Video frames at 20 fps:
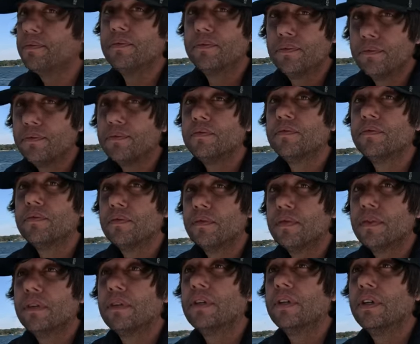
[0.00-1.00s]
at four
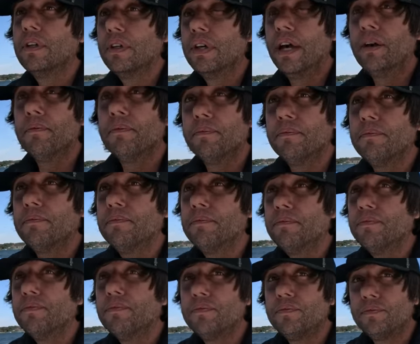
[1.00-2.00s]
thousand with the F three
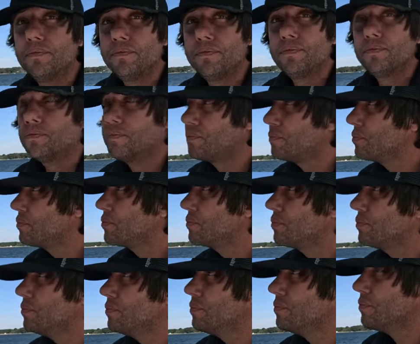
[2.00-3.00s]
fifties that these
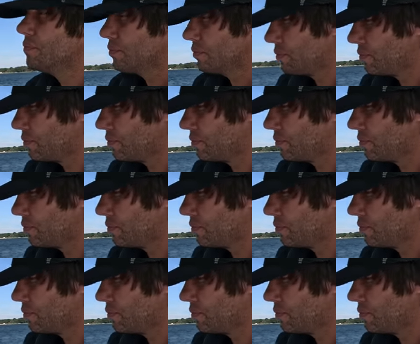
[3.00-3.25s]
replaced, and